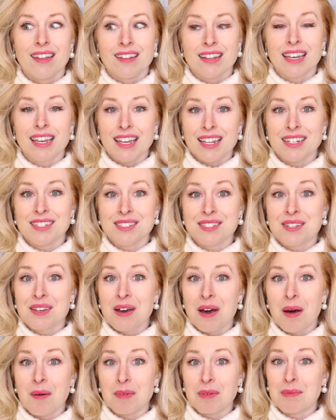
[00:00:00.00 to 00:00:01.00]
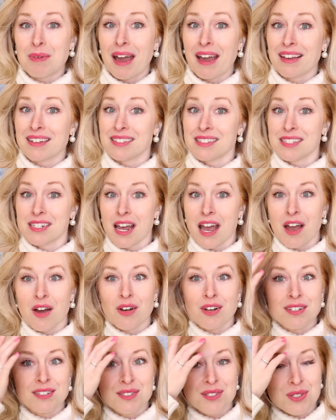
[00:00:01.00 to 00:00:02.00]
Like it is coming back in
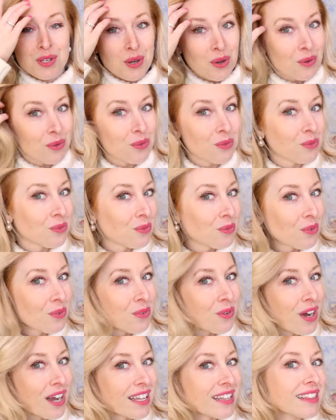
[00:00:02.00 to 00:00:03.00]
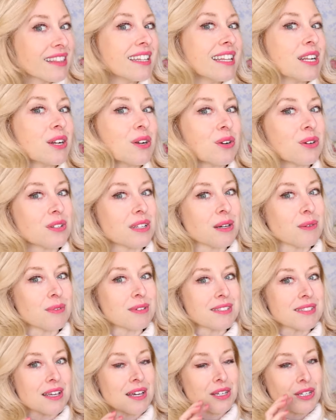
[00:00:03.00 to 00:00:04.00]
style. And so I literally
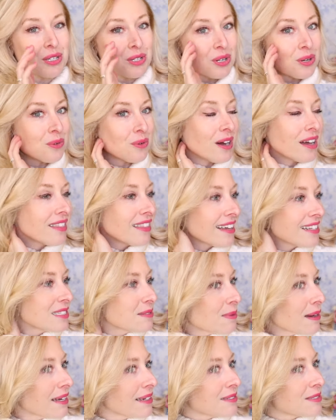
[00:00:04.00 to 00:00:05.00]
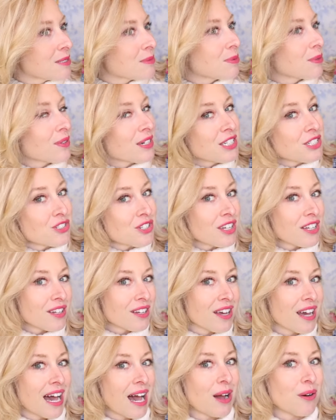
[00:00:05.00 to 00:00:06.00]
was like, you know what? That's my
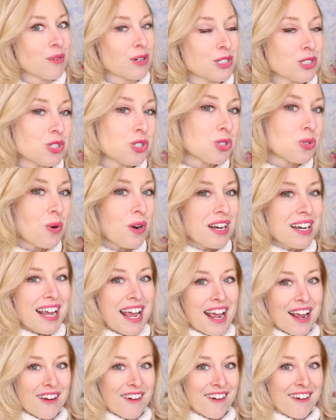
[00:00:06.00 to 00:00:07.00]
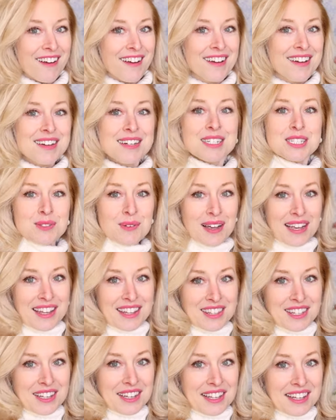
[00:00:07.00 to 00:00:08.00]
inspiration. I want short hair so I
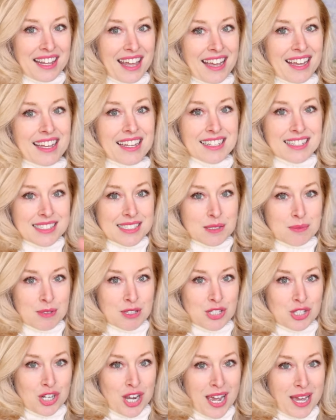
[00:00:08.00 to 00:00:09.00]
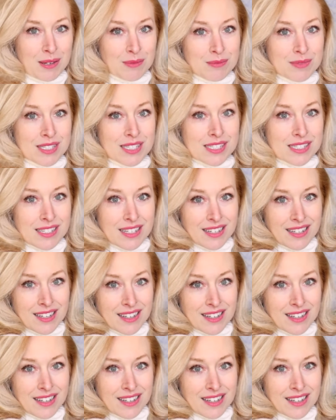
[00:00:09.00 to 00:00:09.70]
can look like Elizabeth James